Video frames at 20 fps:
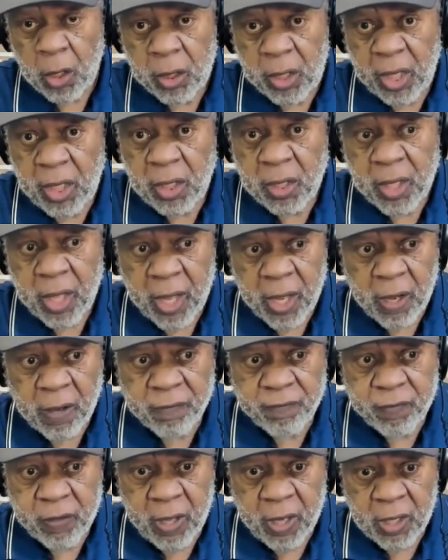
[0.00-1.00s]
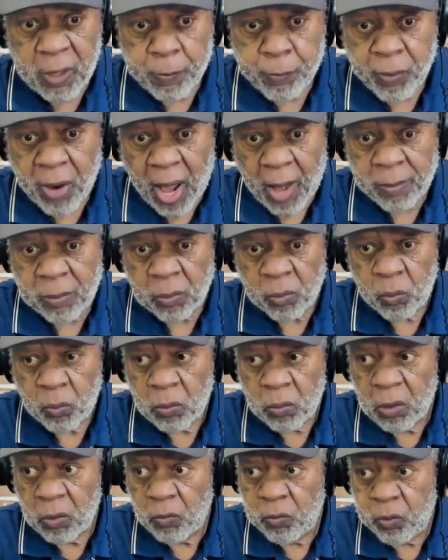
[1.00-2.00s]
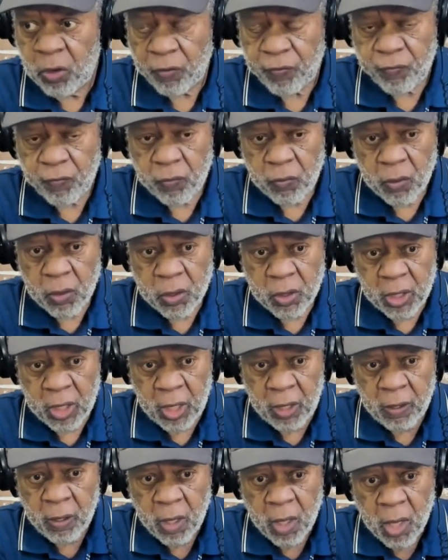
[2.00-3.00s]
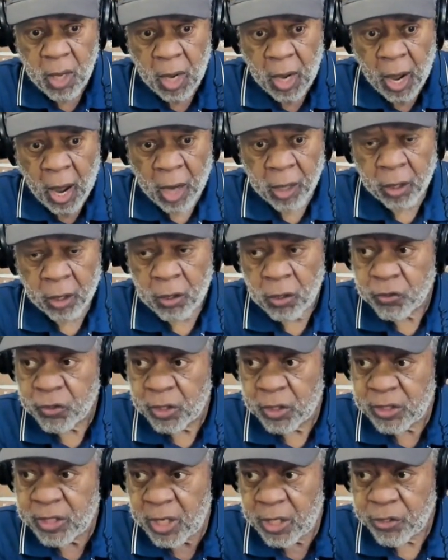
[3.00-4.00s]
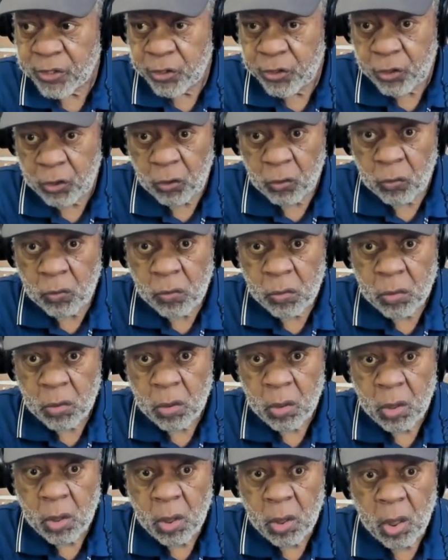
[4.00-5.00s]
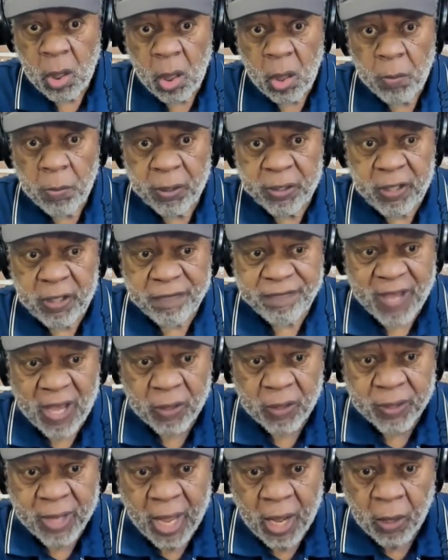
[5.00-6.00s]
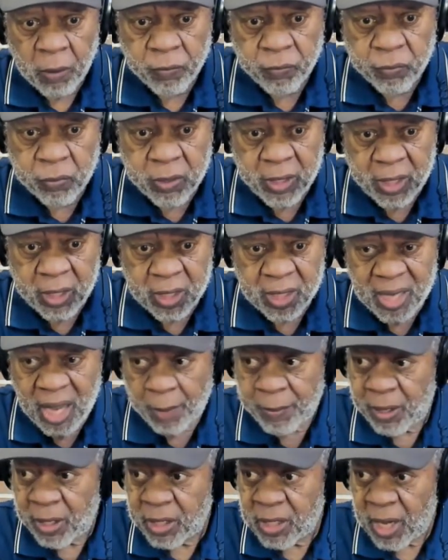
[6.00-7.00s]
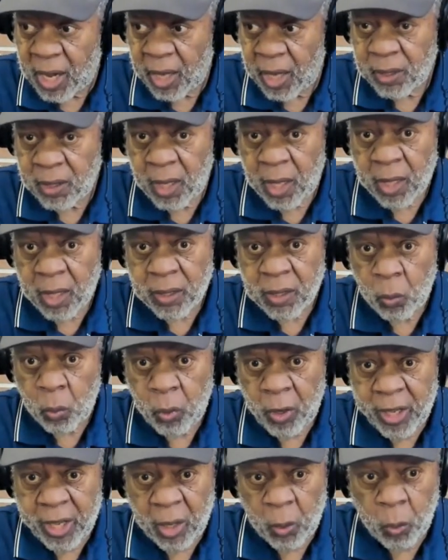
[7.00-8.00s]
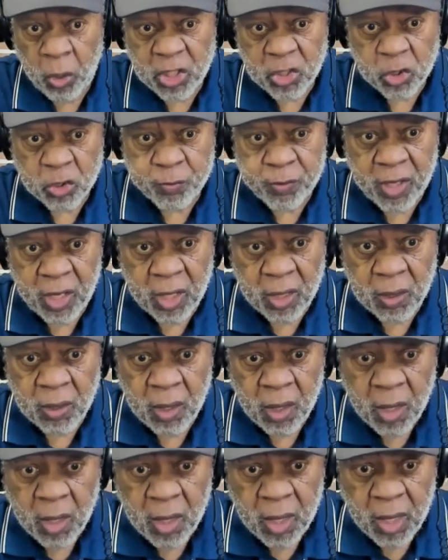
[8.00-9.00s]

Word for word: They didn't have any problem with what the Articles intended to do, but they found out that it could not be done in the way in which it was being